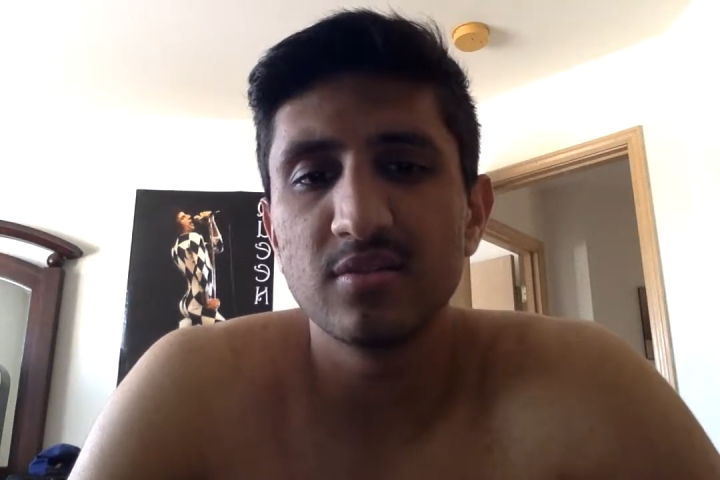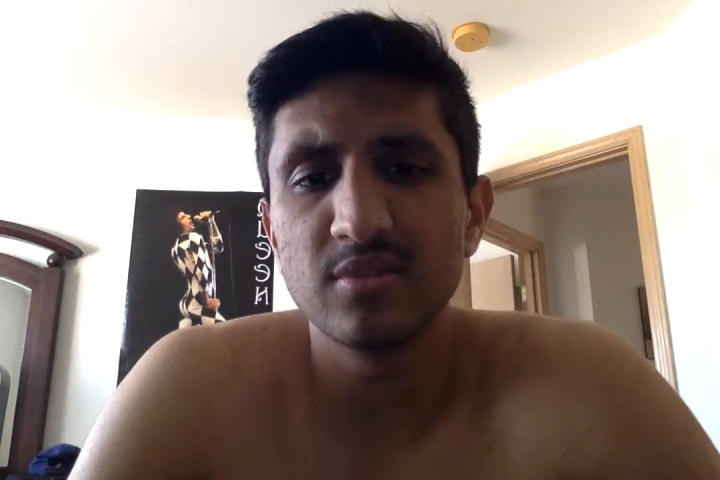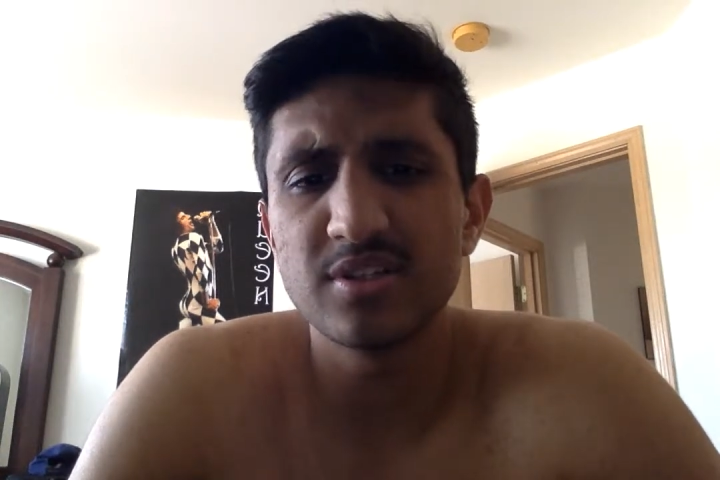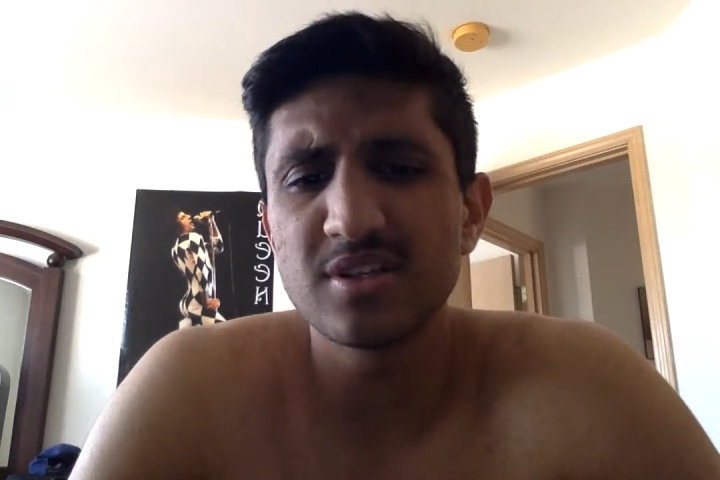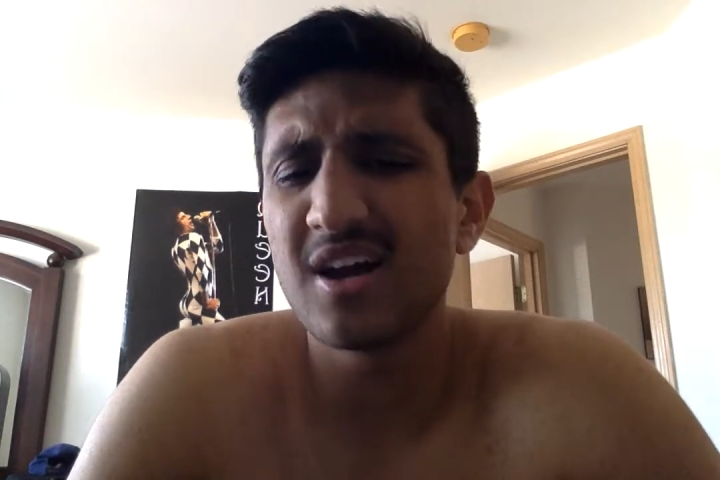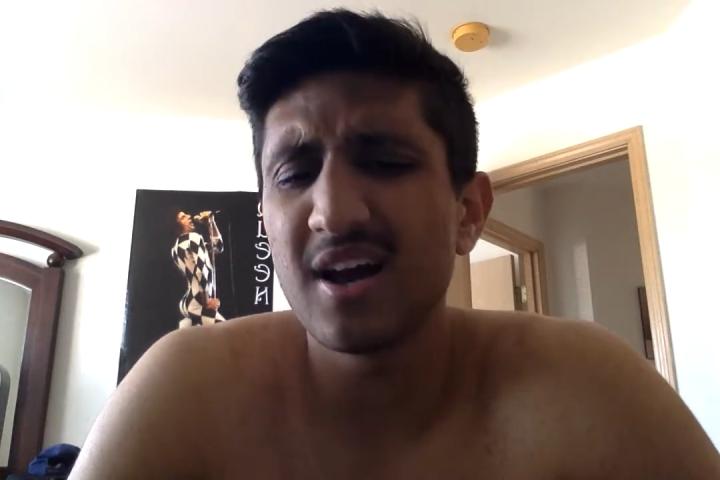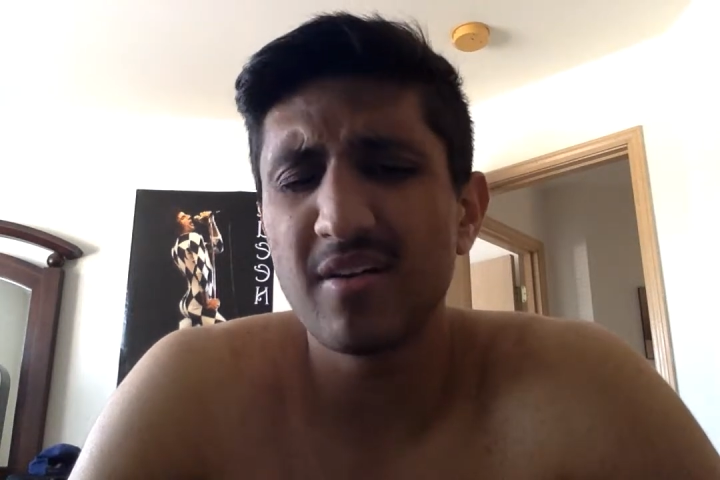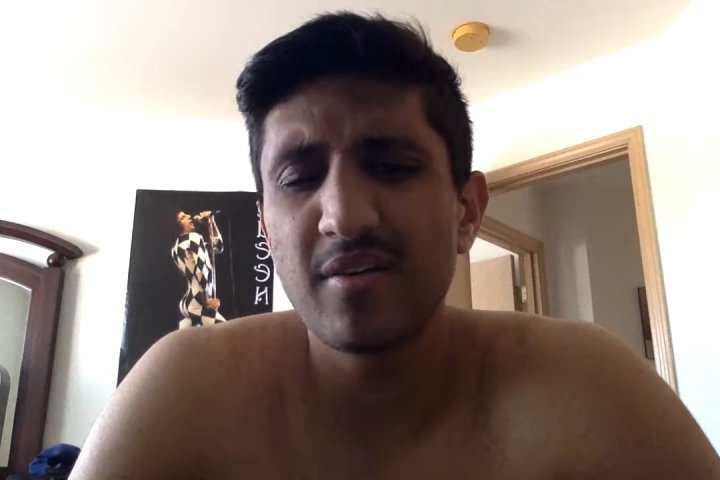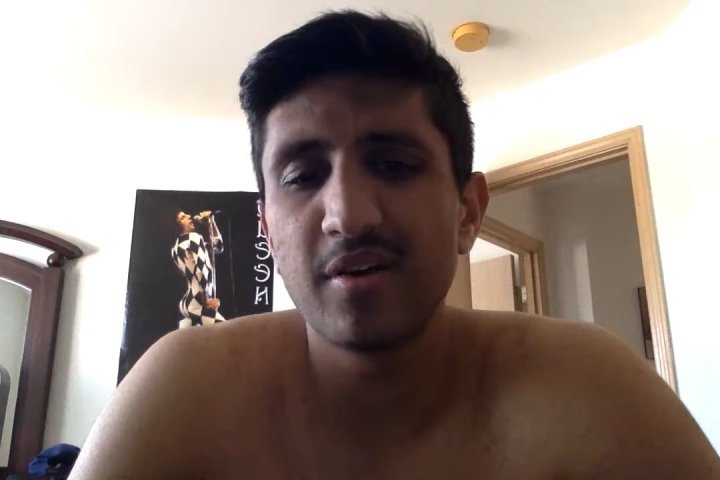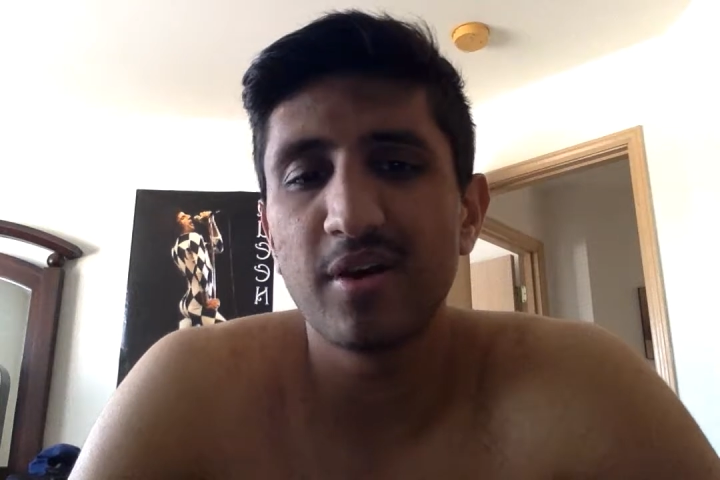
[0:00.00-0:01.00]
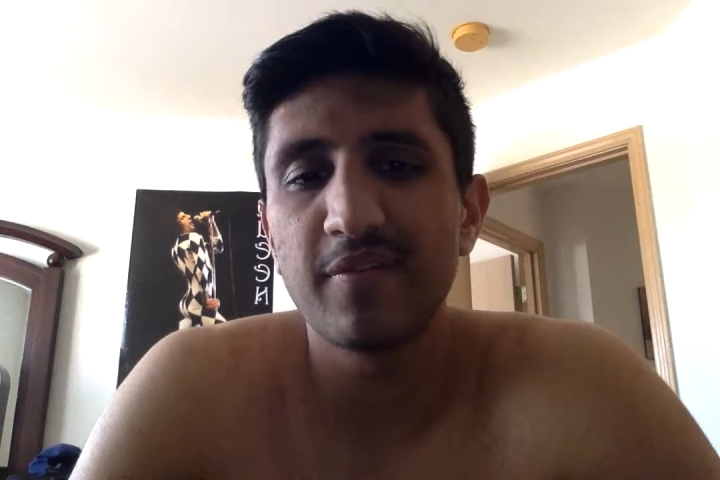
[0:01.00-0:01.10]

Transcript: which I don't know.